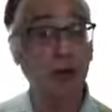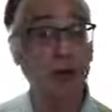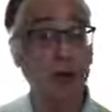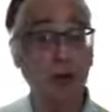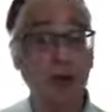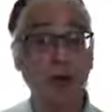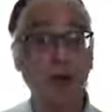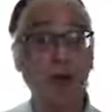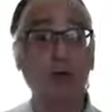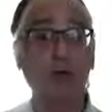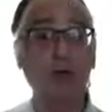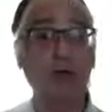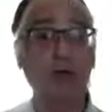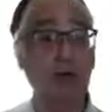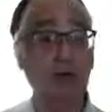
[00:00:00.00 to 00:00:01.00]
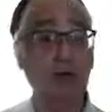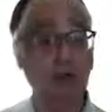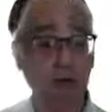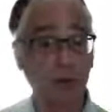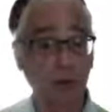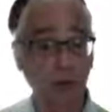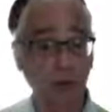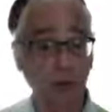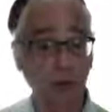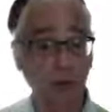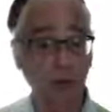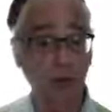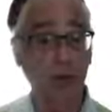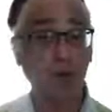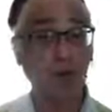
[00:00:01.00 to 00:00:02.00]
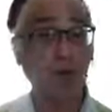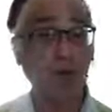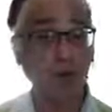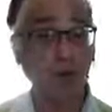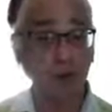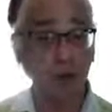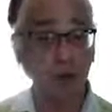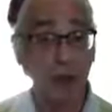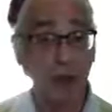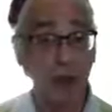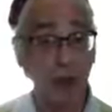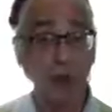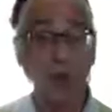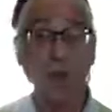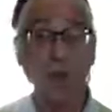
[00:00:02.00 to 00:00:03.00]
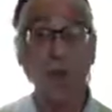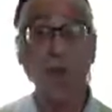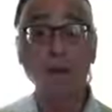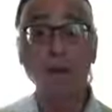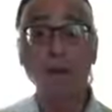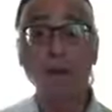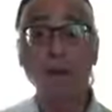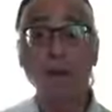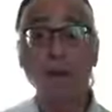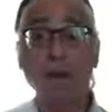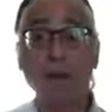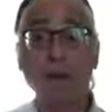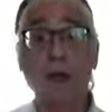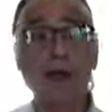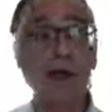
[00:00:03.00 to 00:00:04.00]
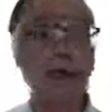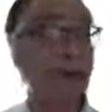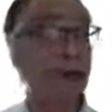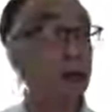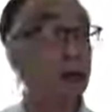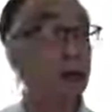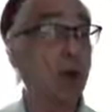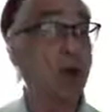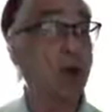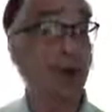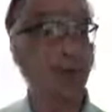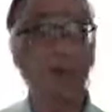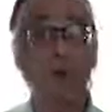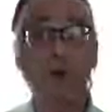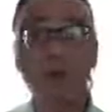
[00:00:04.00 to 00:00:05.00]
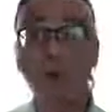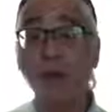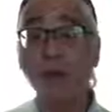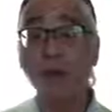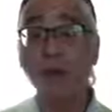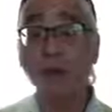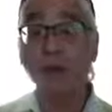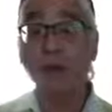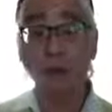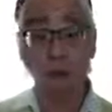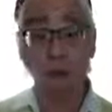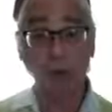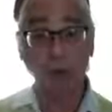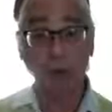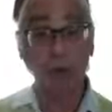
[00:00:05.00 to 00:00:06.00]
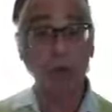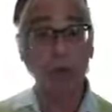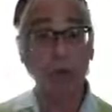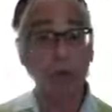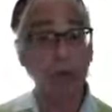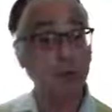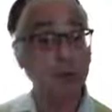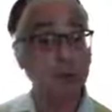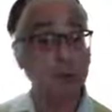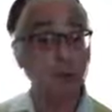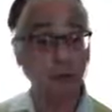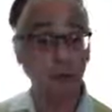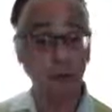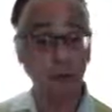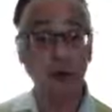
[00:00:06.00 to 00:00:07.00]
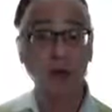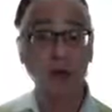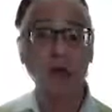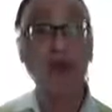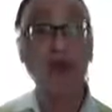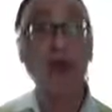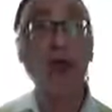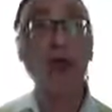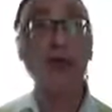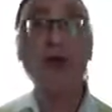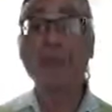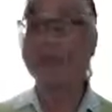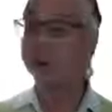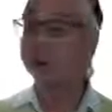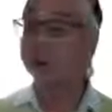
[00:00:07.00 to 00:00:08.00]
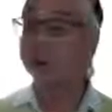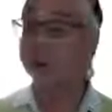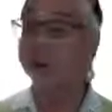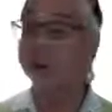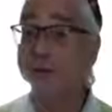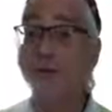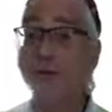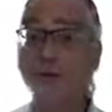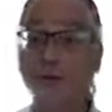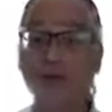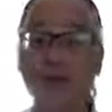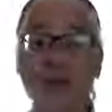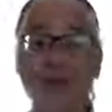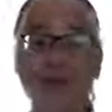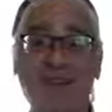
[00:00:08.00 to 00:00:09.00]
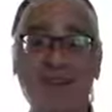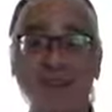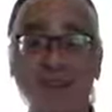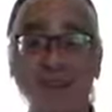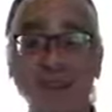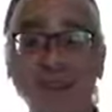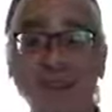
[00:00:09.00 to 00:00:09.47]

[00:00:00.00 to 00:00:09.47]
gracious and willing to share what they knew. And then in most cases, I became their personal physician. And that's a very different relationship